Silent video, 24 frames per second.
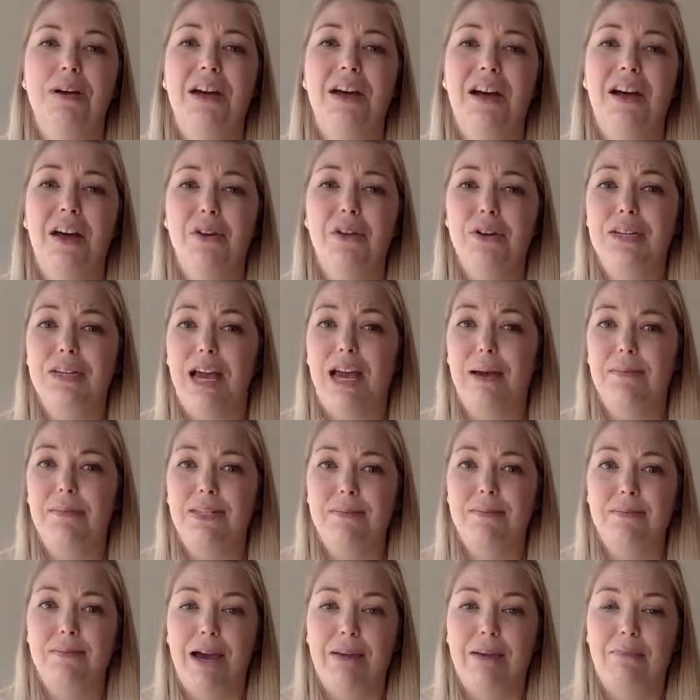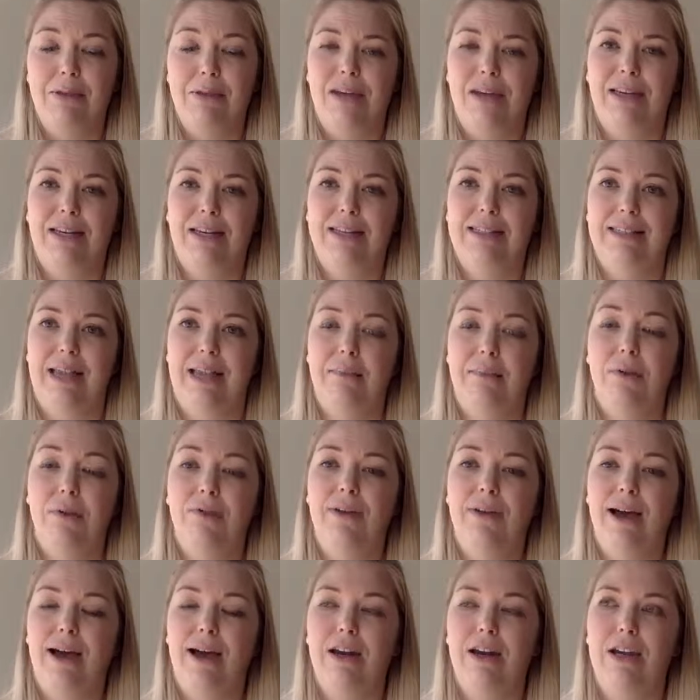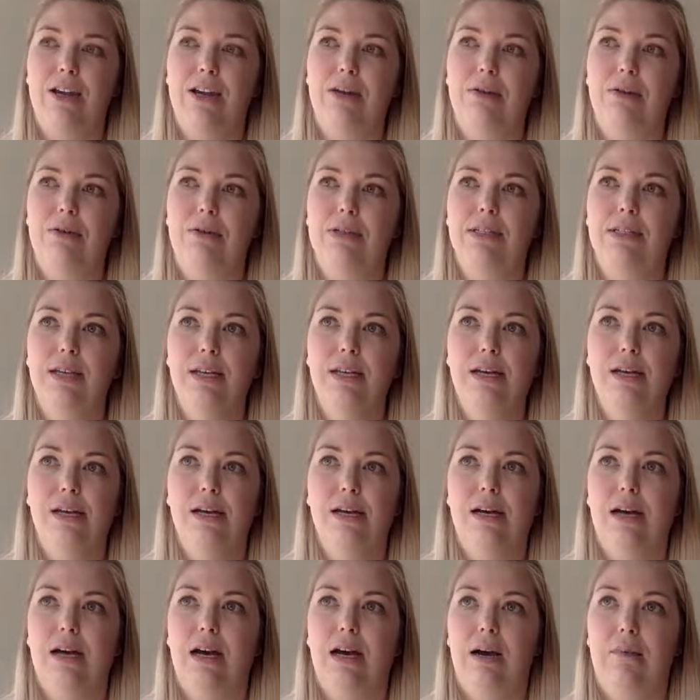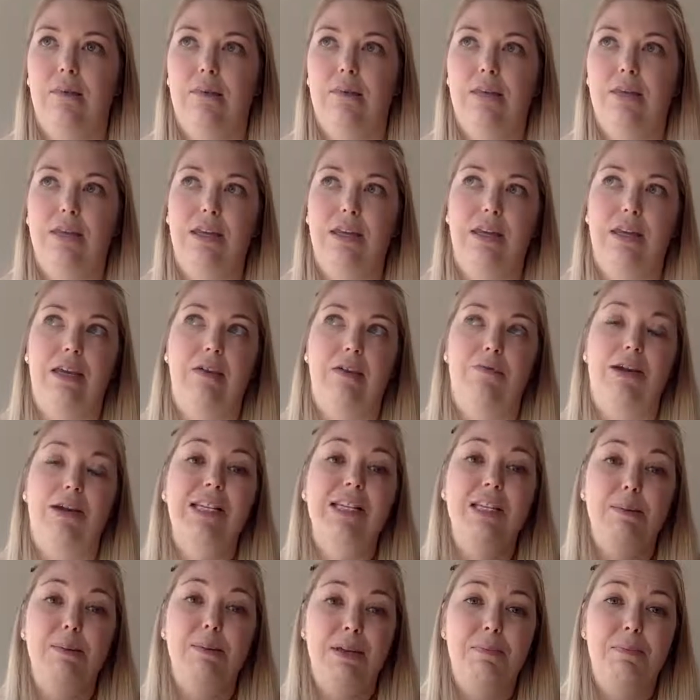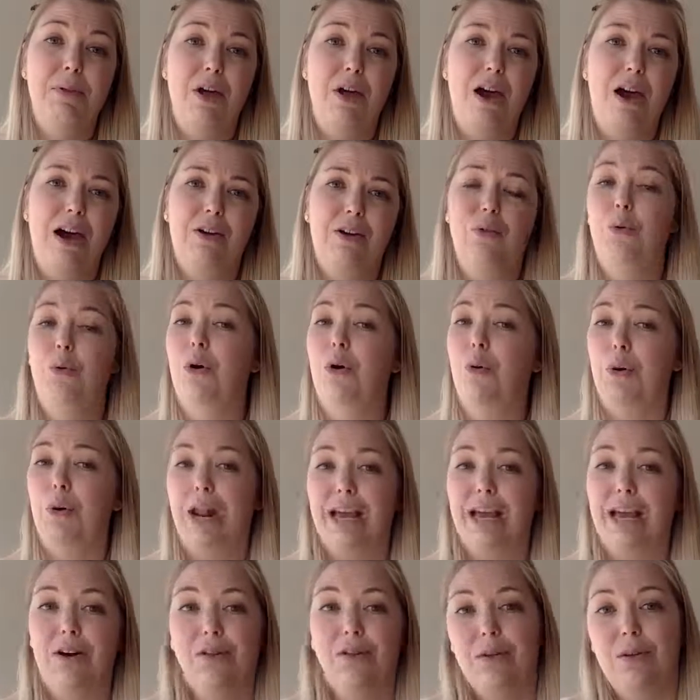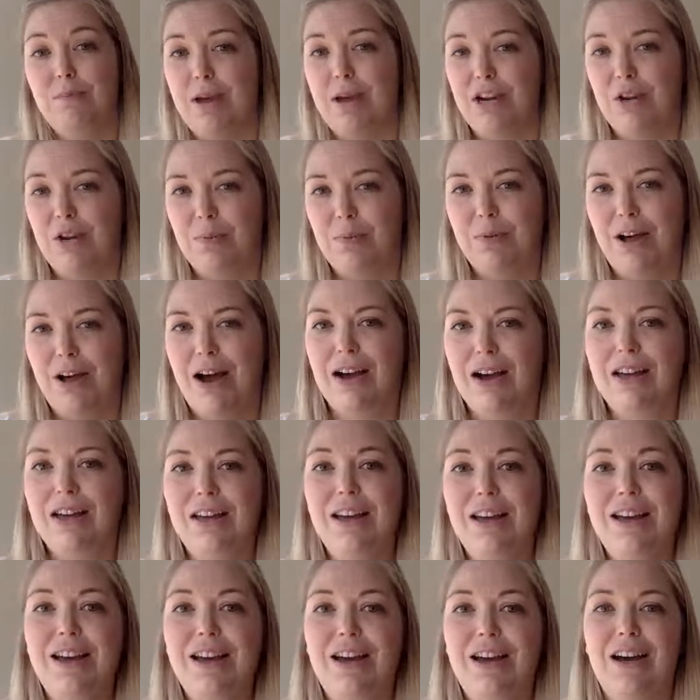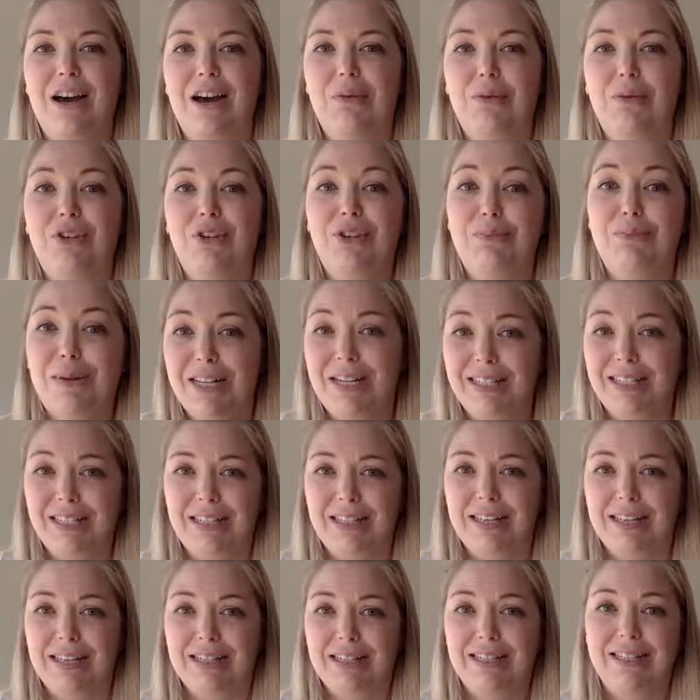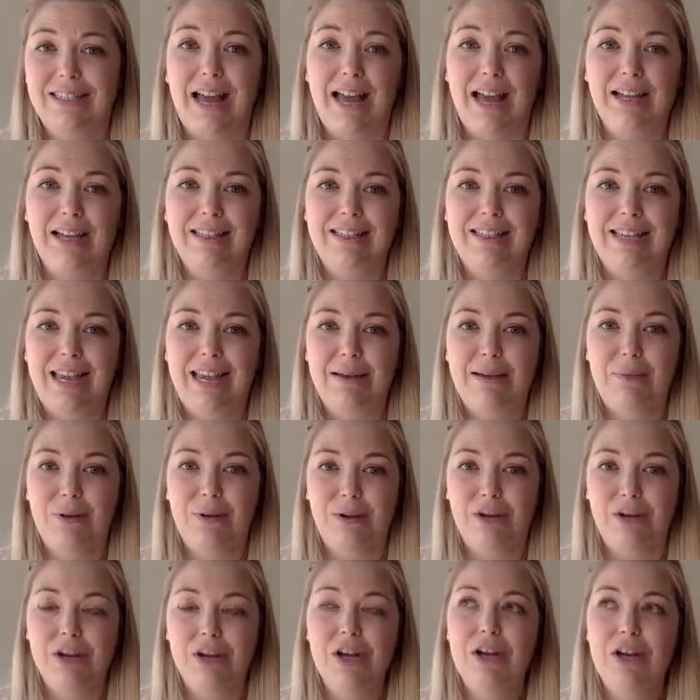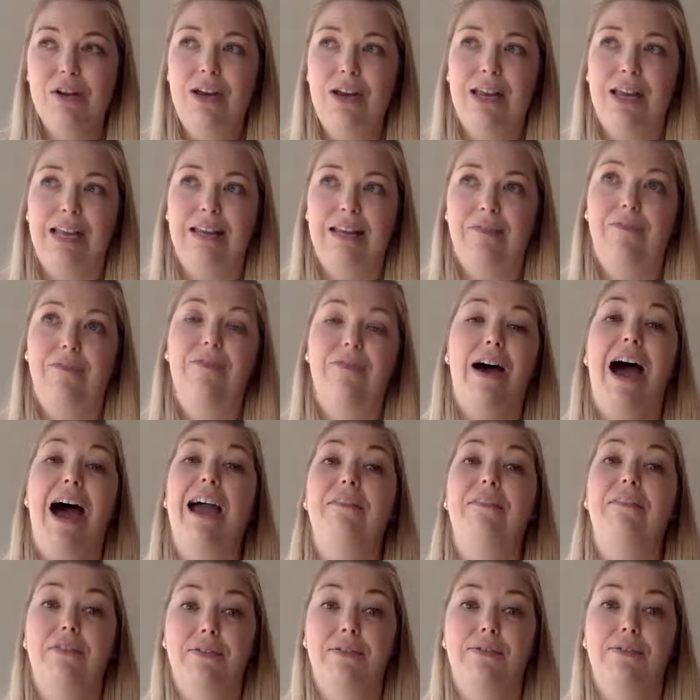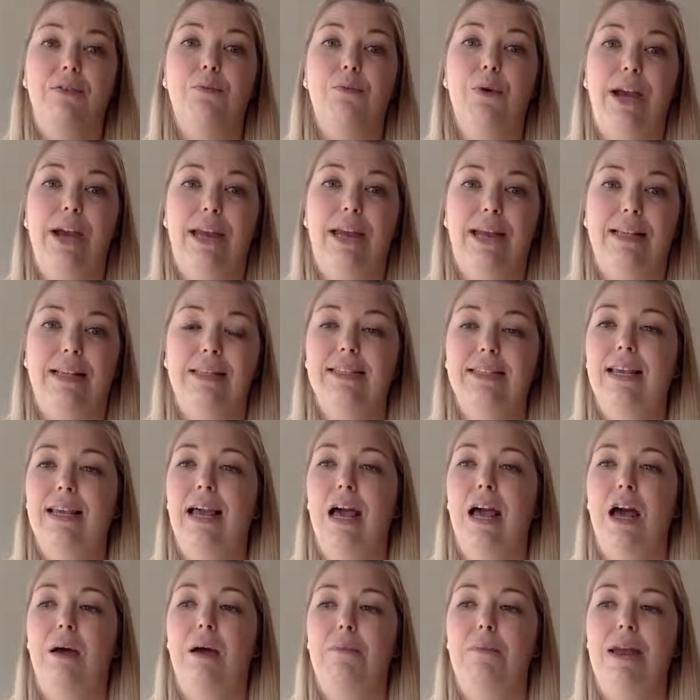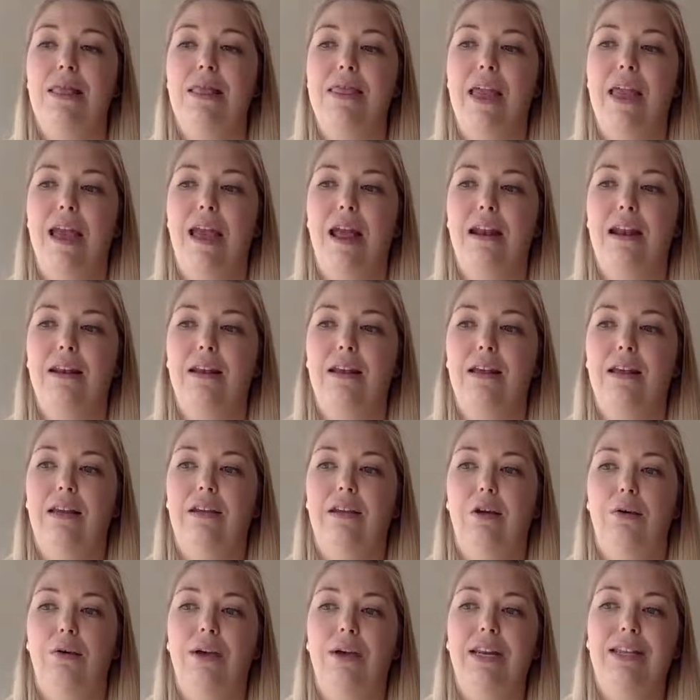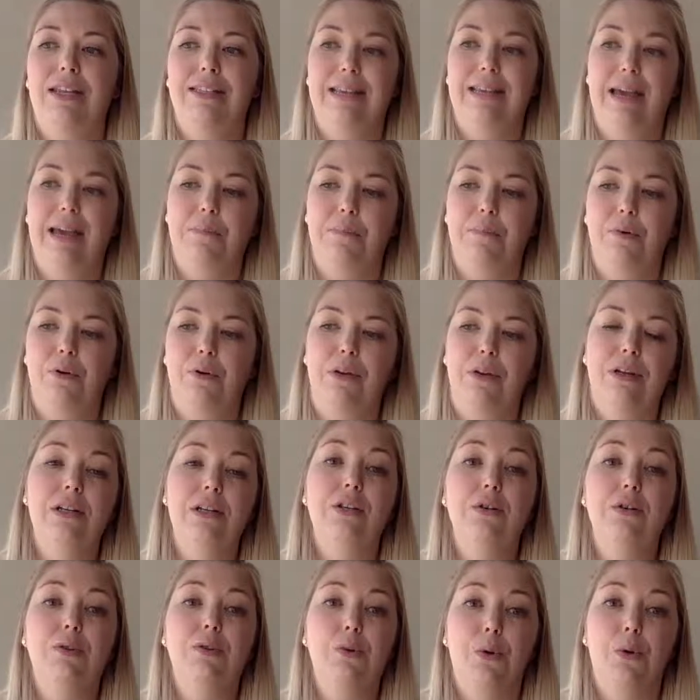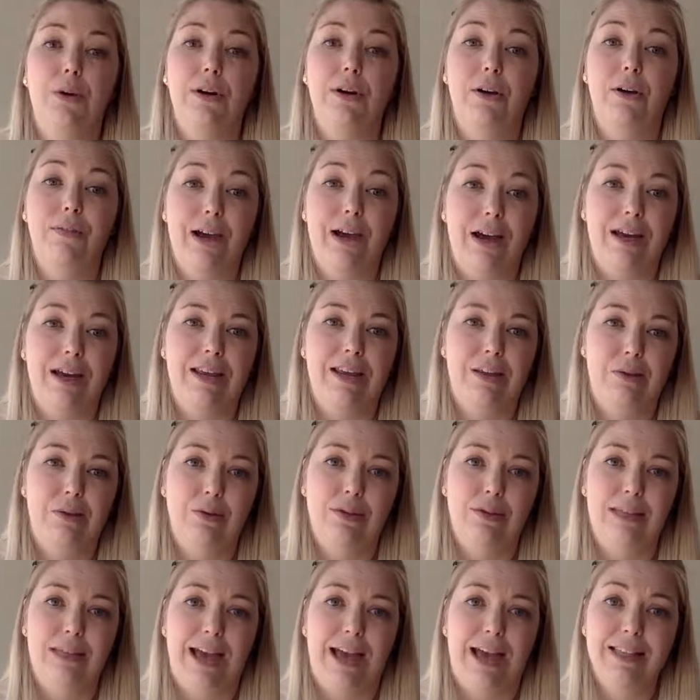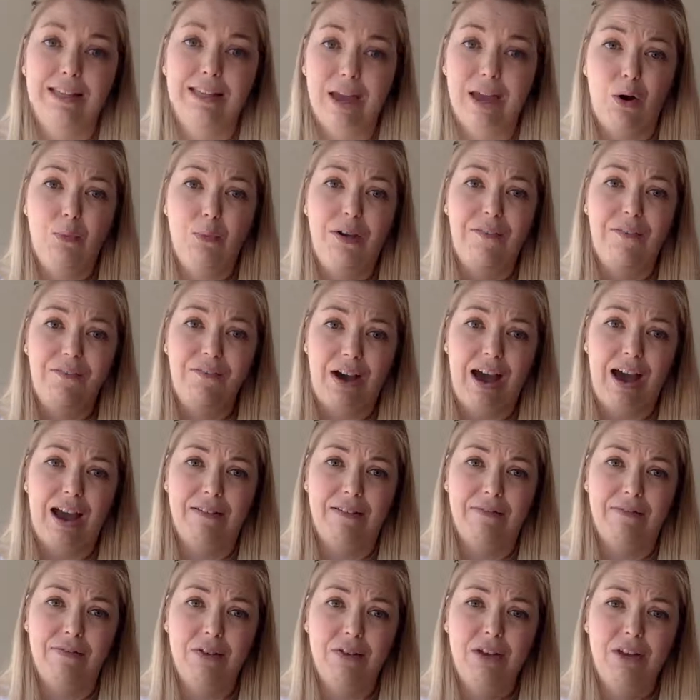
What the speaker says: Other times it might be an example of how to use the recipe block, or what I call the menu block, which is basically a styled table in 5 different ways. And then, an example and a tutorial of how to use that. So that would be 5